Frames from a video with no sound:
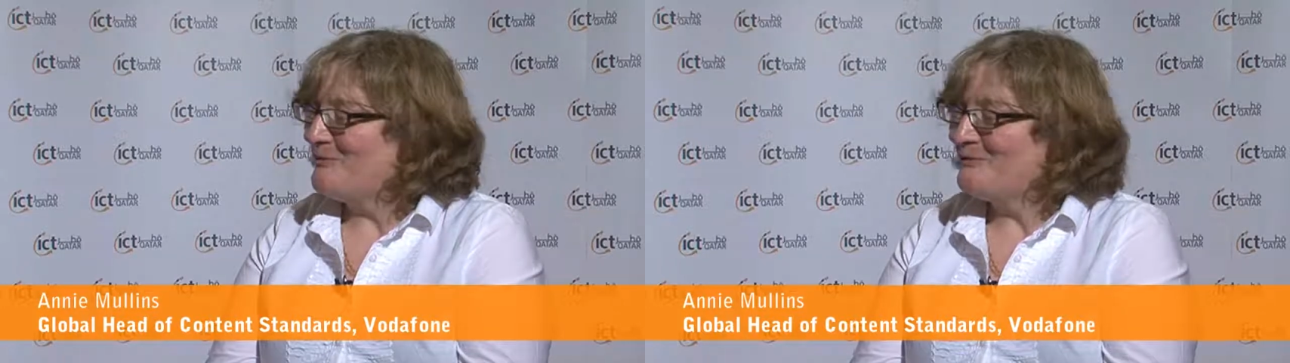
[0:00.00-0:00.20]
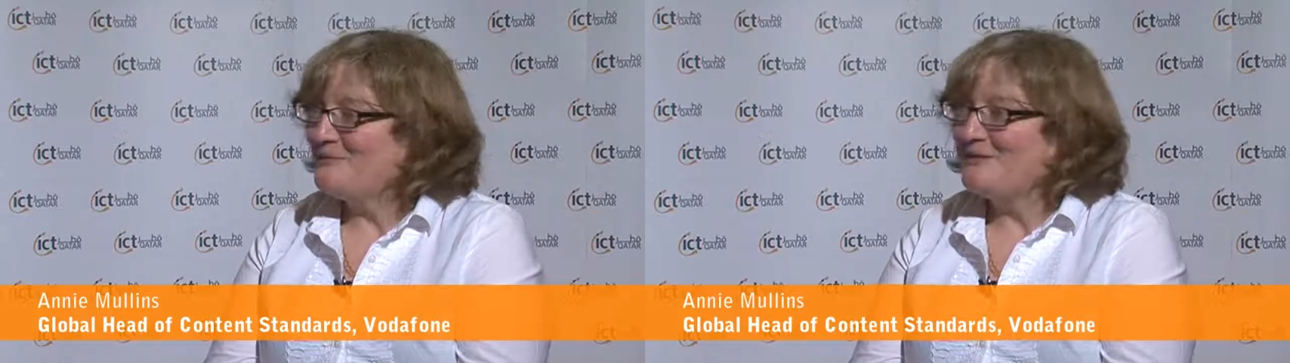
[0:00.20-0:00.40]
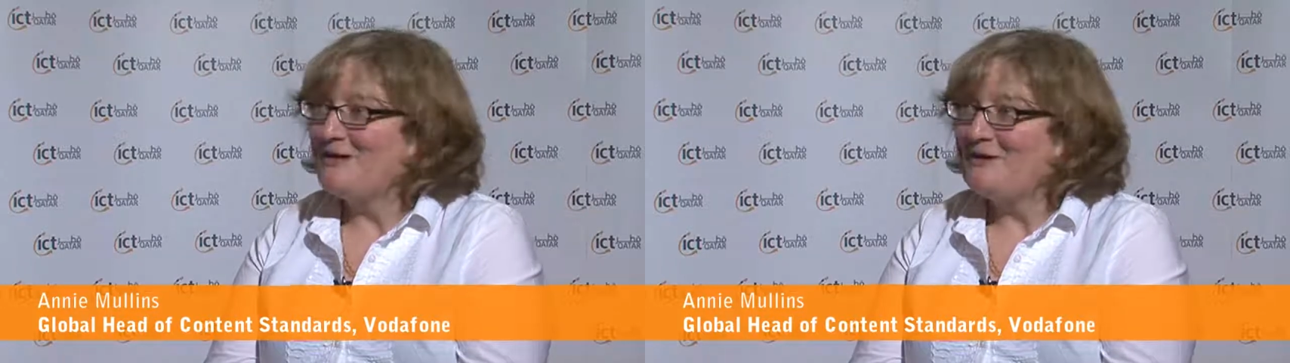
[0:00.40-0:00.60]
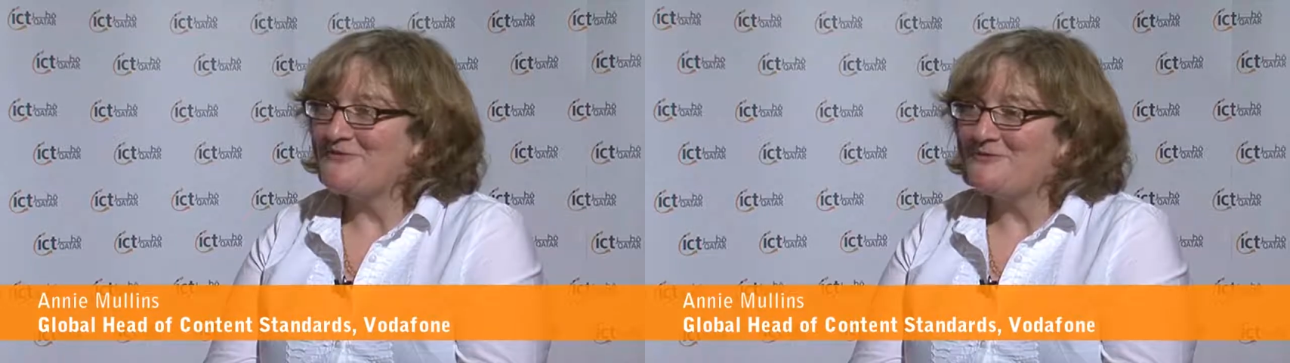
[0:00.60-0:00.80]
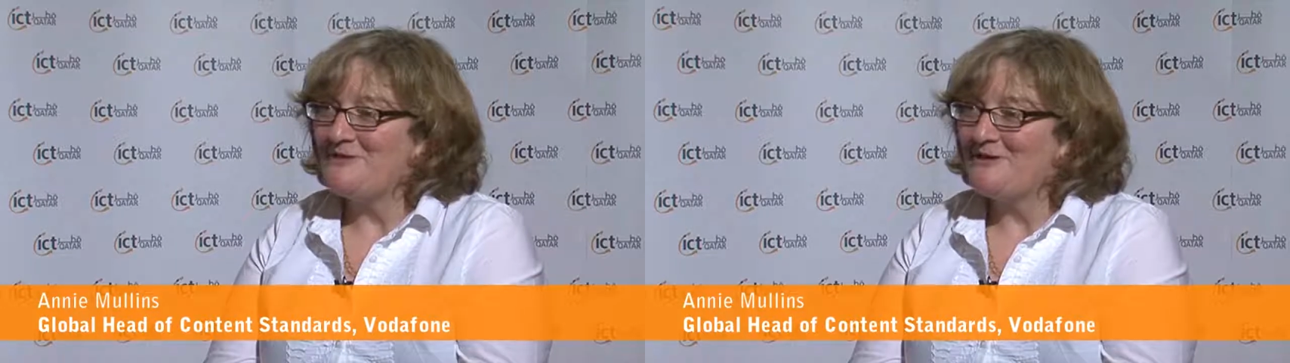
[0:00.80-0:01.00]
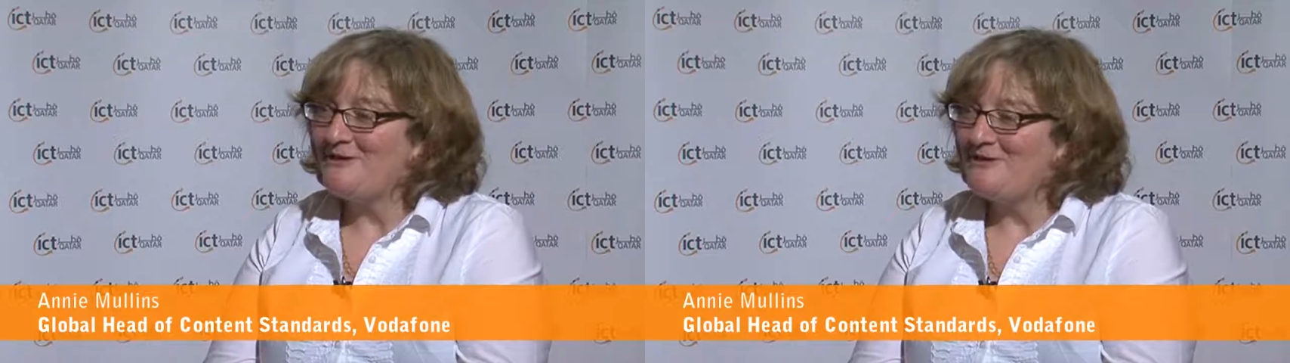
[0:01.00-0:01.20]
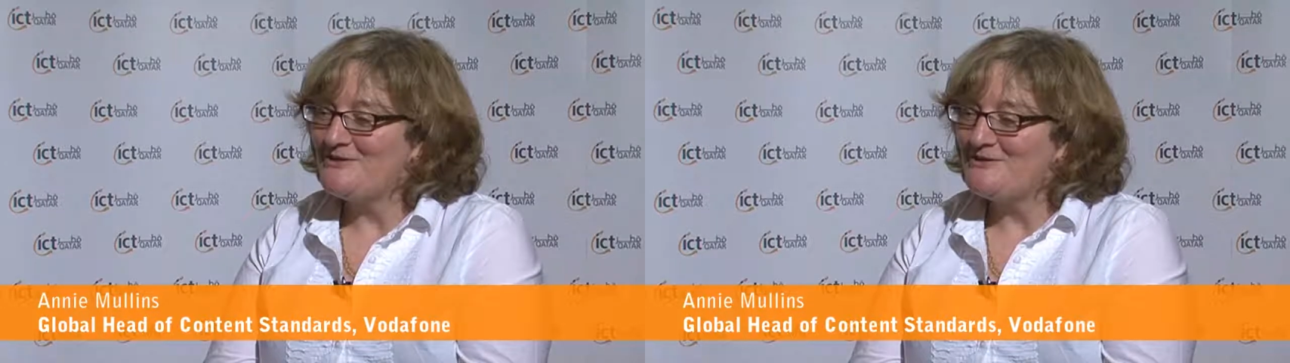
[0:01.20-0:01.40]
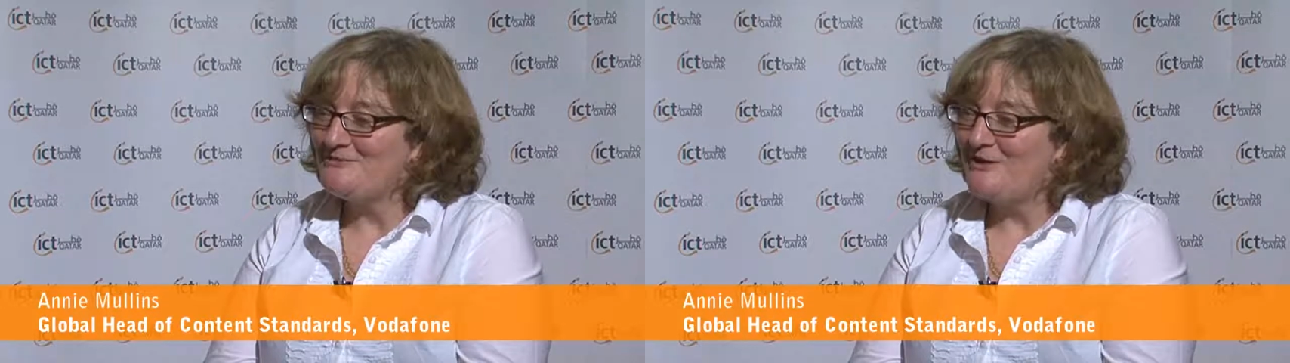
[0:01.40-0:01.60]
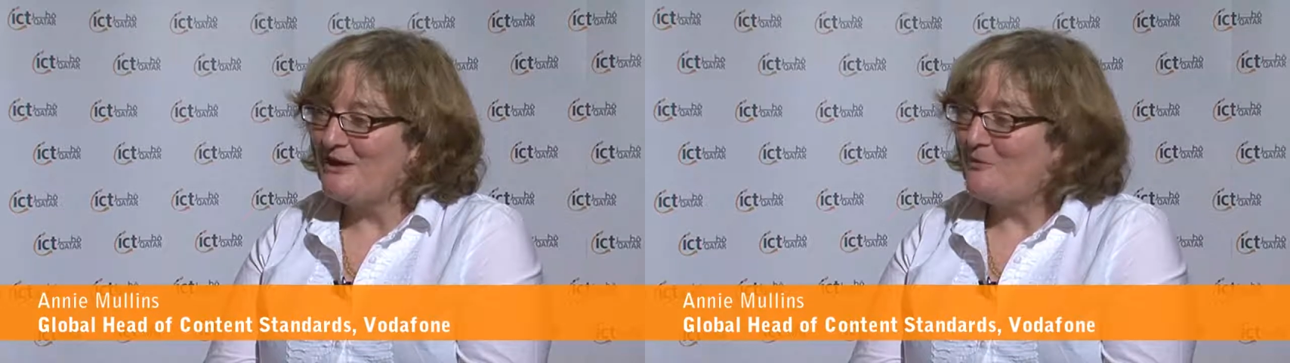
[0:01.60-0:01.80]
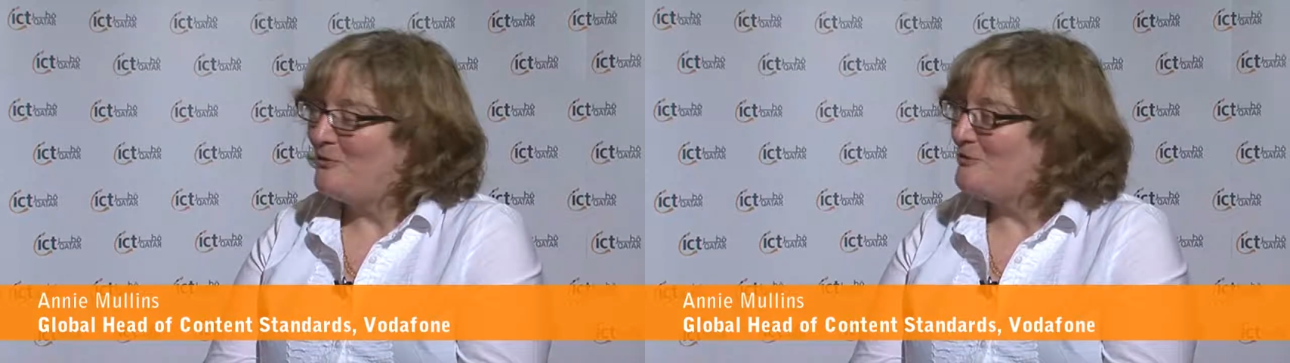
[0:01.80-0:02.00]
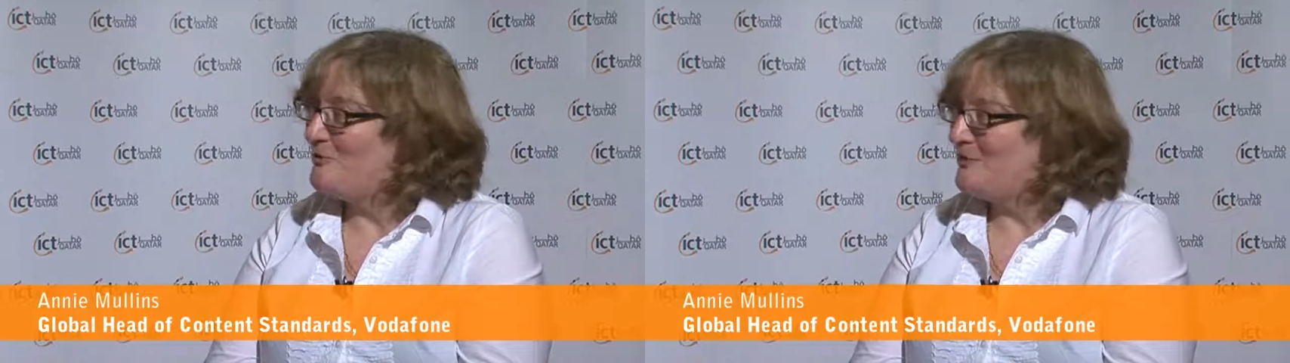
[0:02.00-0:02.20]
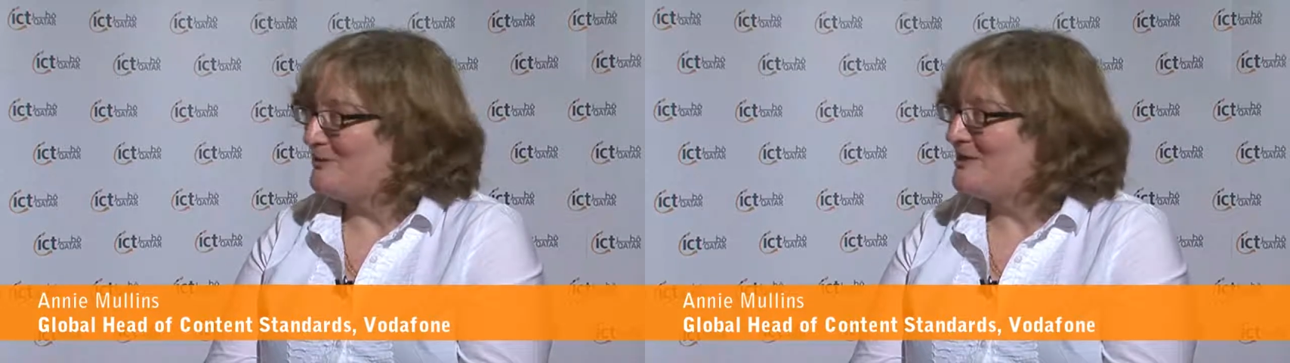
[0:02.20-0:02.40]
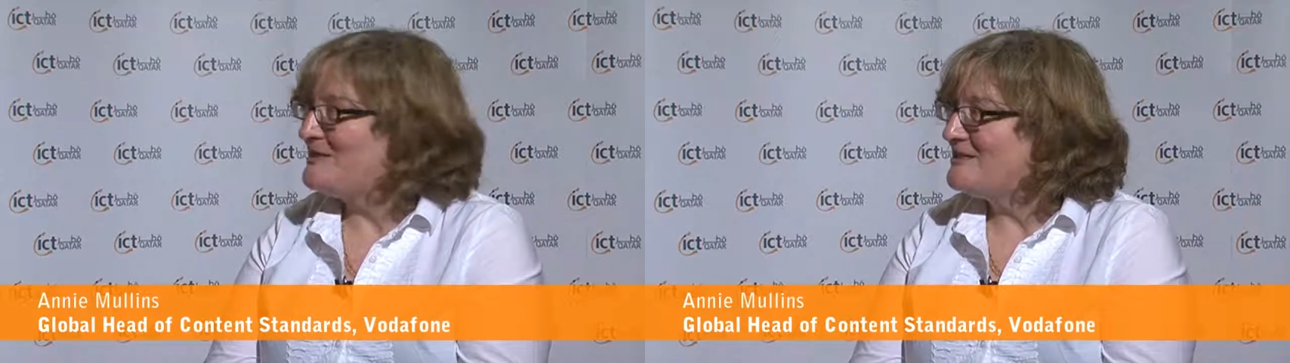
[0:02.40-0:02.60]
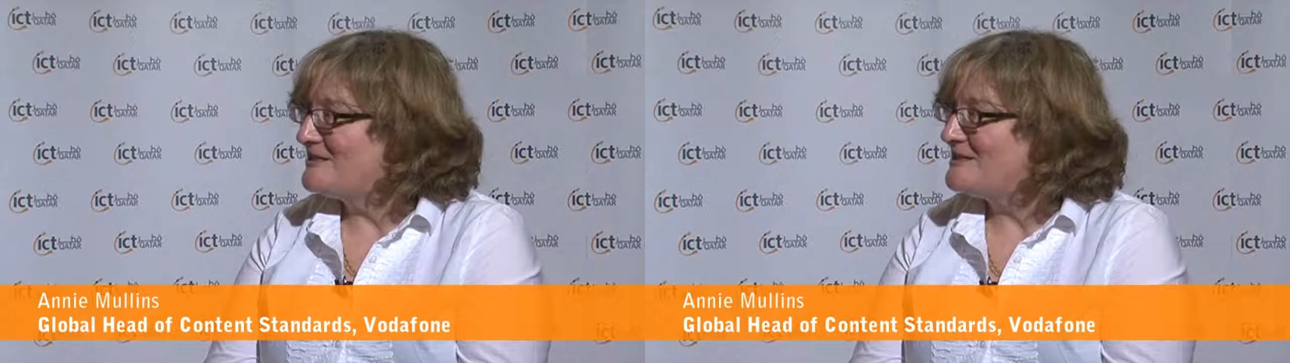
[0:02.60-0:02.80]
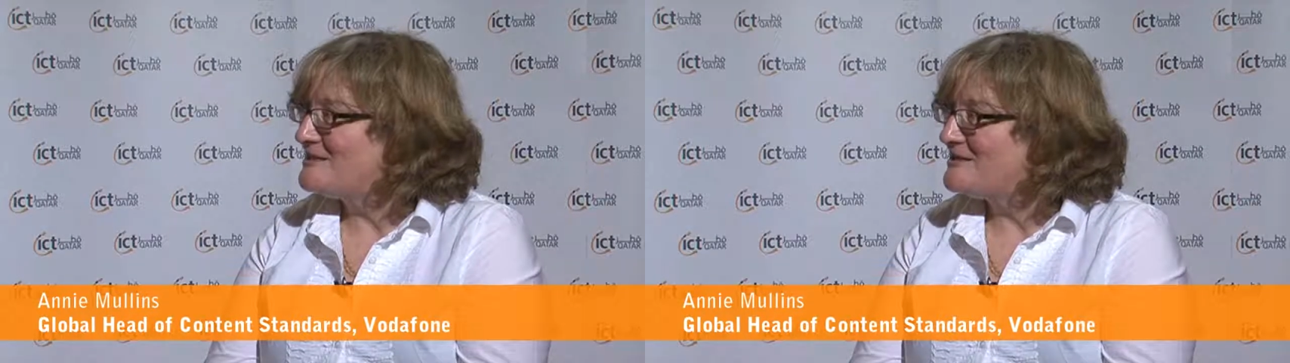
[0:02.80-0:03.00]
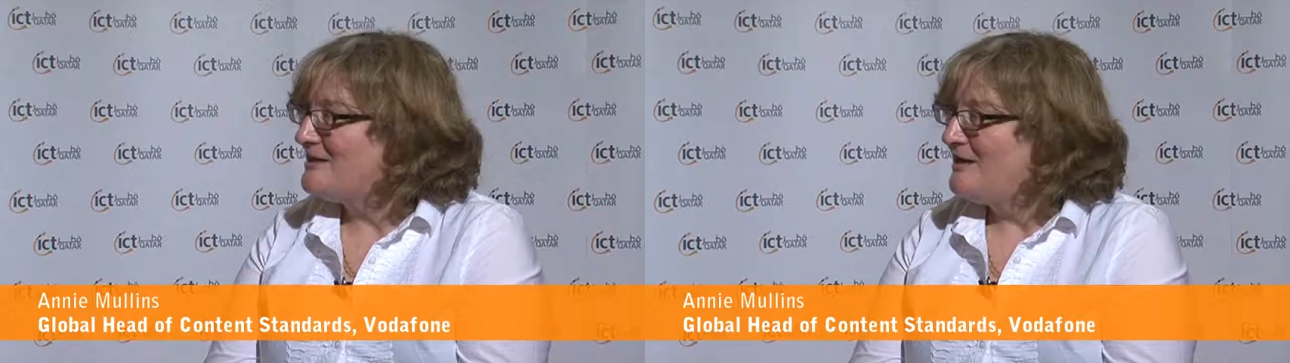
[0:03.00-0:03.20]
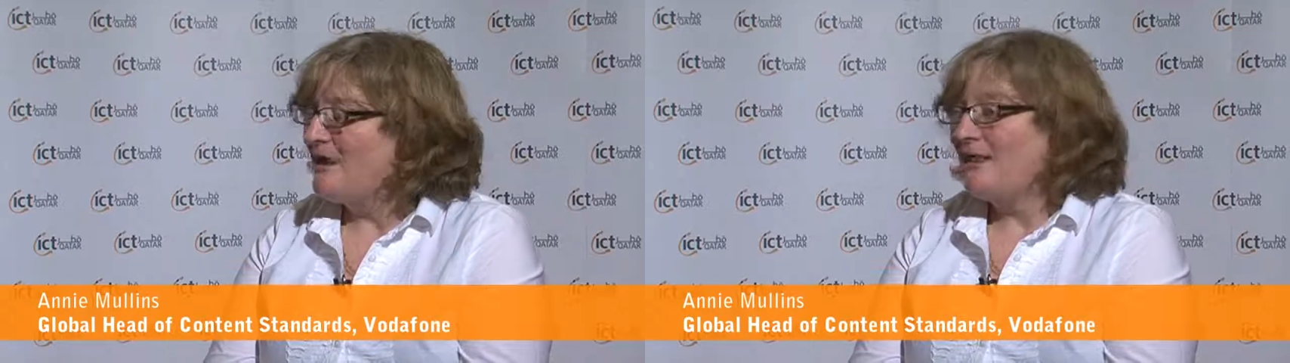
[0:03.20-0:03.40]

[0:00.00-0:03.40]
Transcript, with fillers: but we really have to work hard to find out what the real need is.